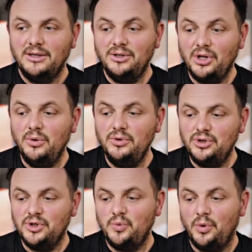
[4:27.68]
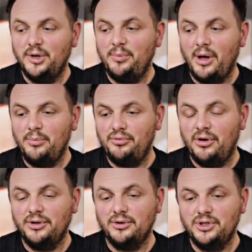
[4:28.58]
You don't just want to buy
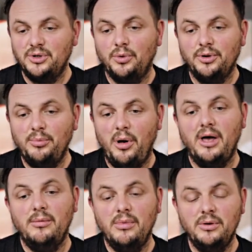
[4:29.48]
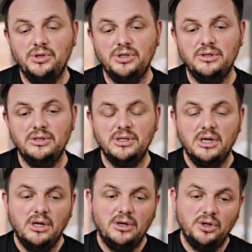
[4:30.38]
products, you want to buy emotions.
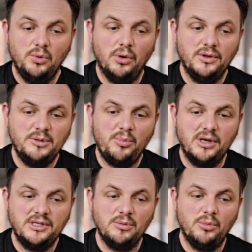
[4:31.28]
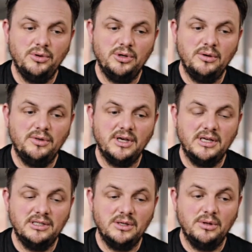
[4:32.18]
You want to buy someone that you think
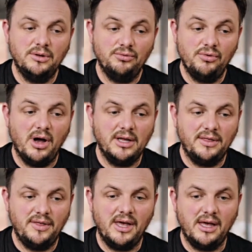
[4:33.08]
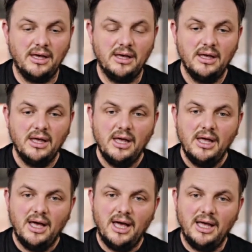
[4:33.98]
is doing the right thing.
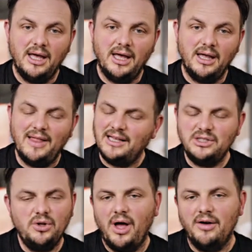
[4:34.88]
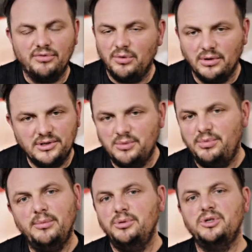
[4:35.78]
And that's not everyone. Some
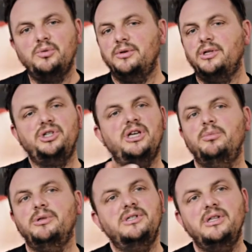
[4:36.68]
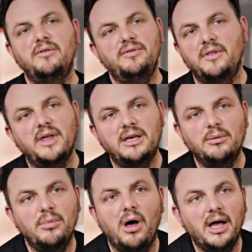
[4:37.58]
people just want the cheapest stuff that they
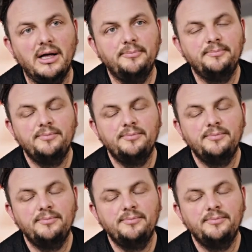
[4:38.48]
can buy.